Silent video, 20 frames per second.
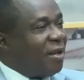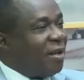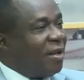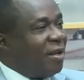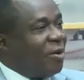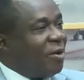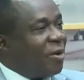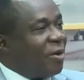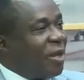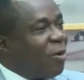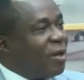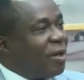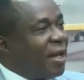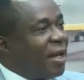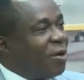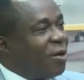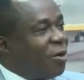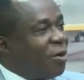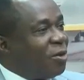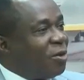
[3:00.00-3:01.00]
Okay, what
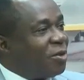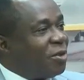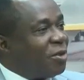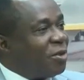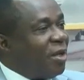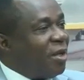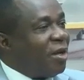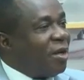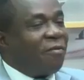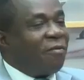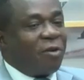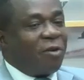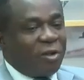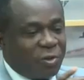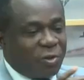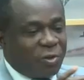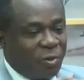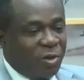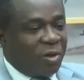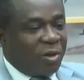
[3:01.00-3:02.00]
that does, of
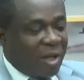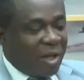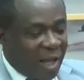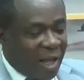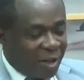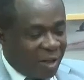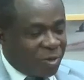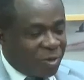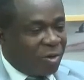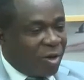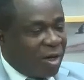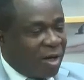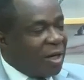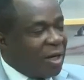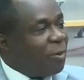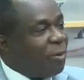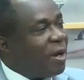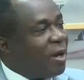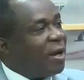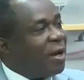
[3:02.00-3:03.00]
course, currently
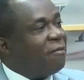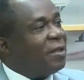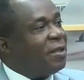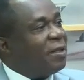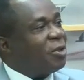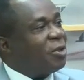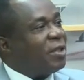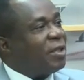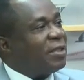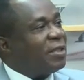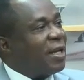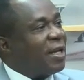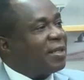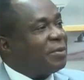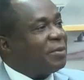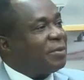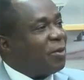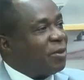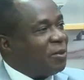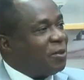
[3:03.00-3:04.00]
we have the Joint
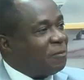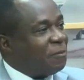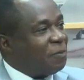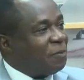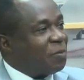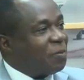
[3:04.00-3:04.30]
Tax Board.